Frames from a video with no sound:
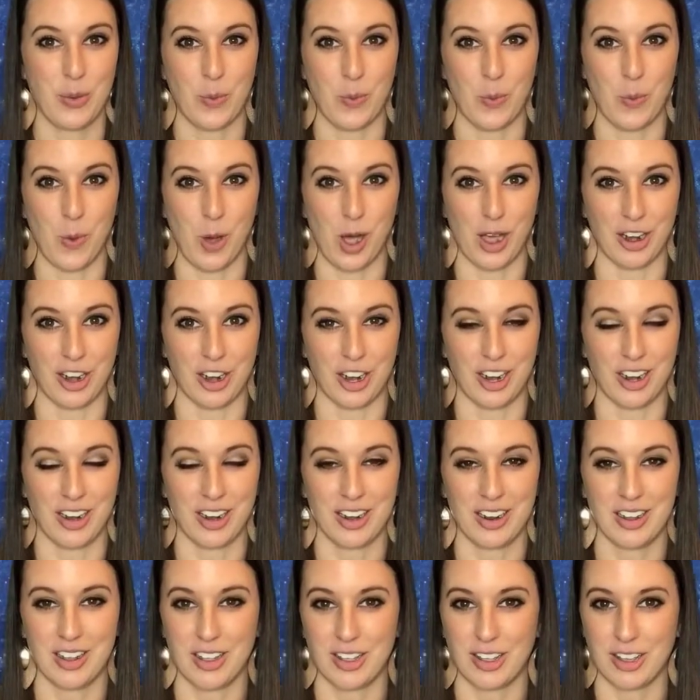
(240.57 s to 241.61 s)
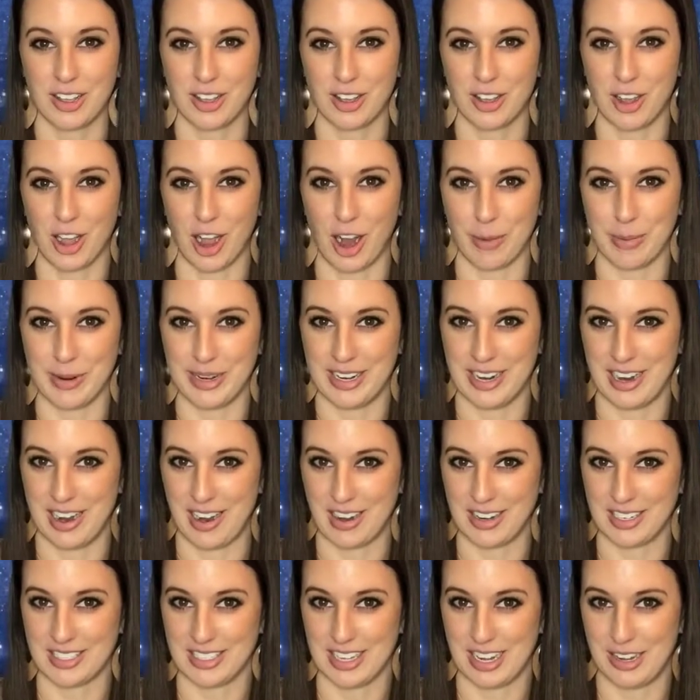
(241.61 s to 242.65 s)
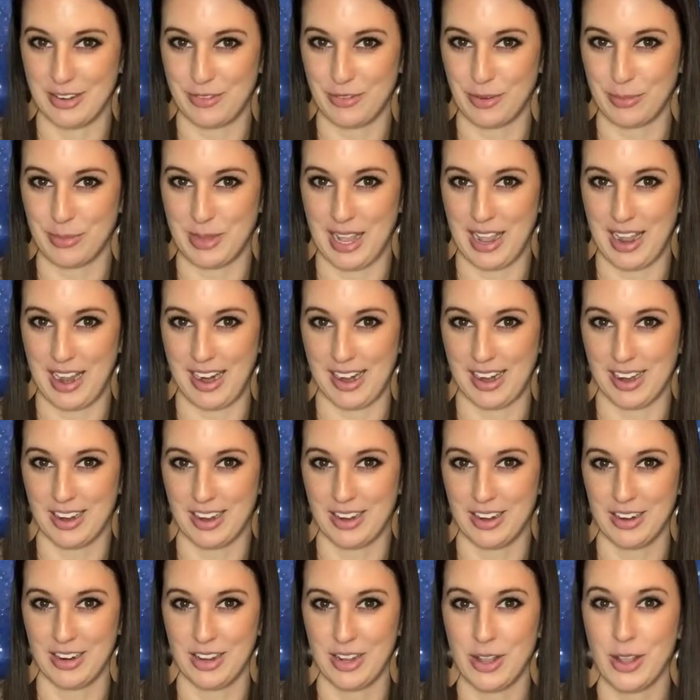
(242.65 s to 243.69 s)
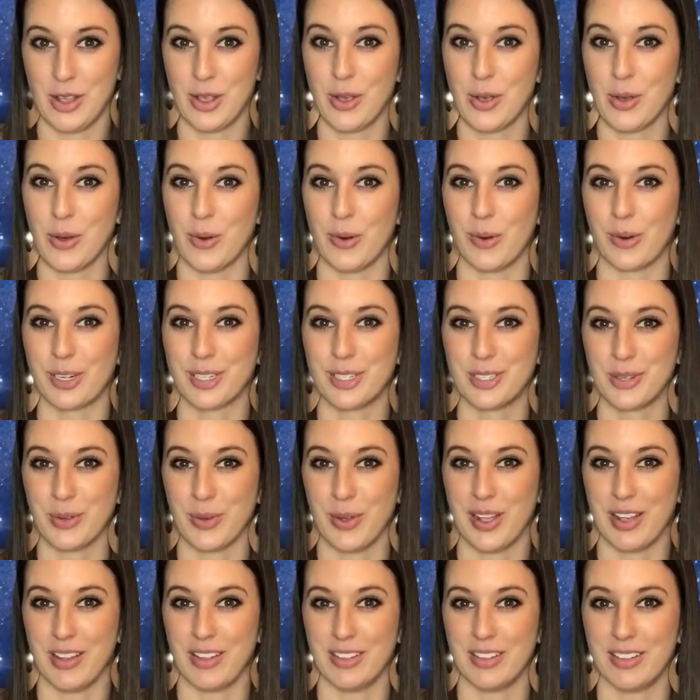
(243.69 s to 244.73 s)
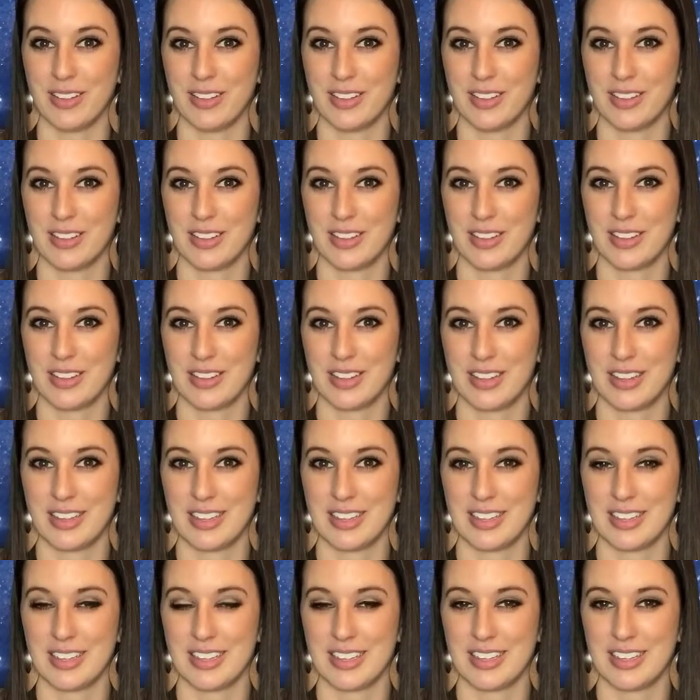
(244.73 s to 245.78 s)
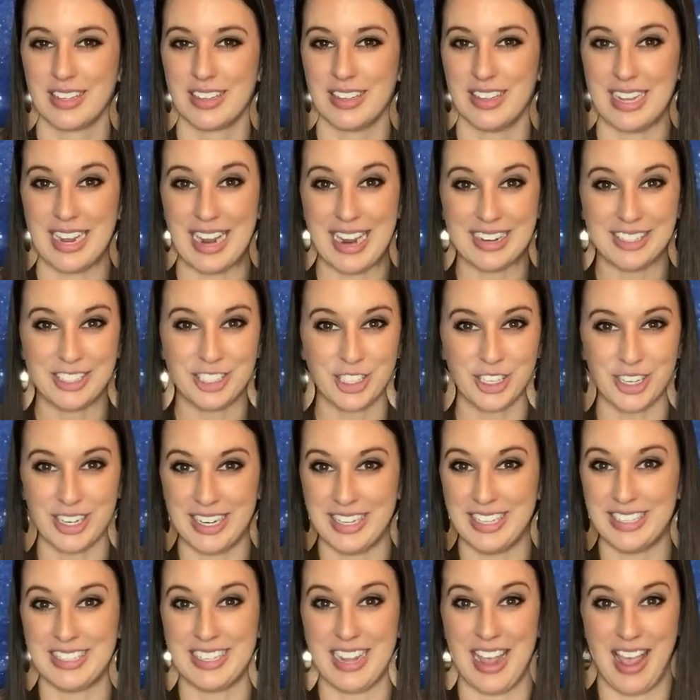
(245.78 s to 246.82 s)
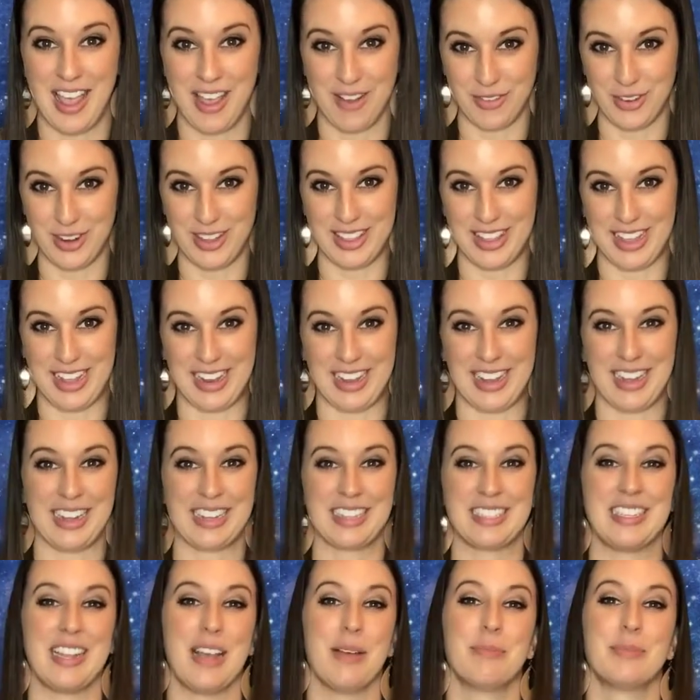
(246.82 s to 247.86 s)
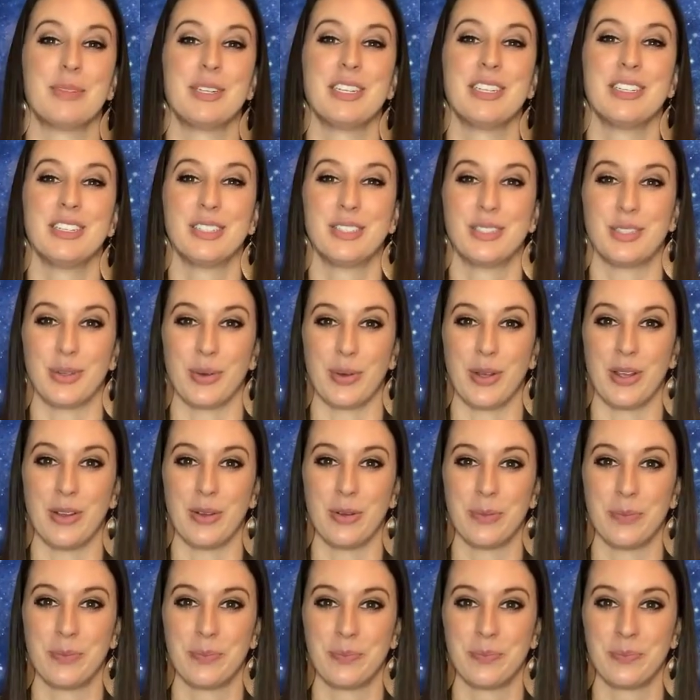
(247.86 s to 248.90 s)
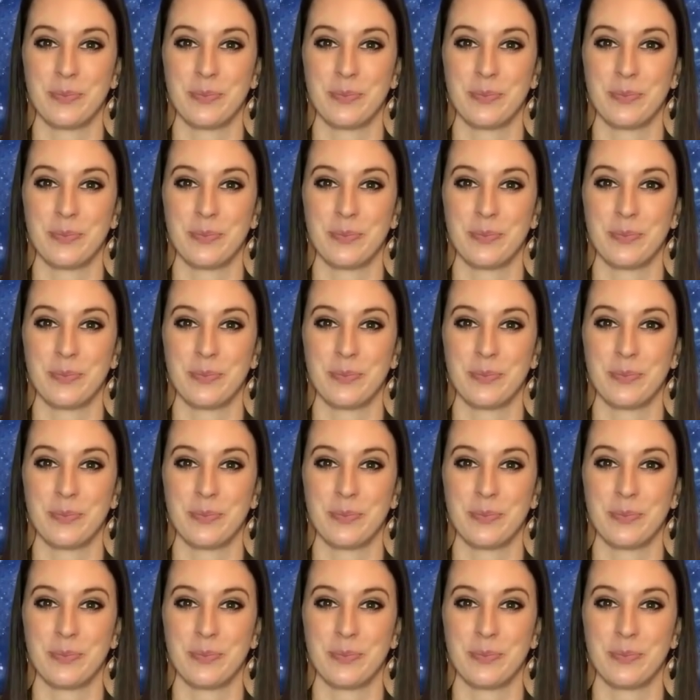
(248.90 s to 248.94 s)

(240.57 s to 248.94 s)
water, carbon dioxide from the air, or soil? The answer is everything except soil.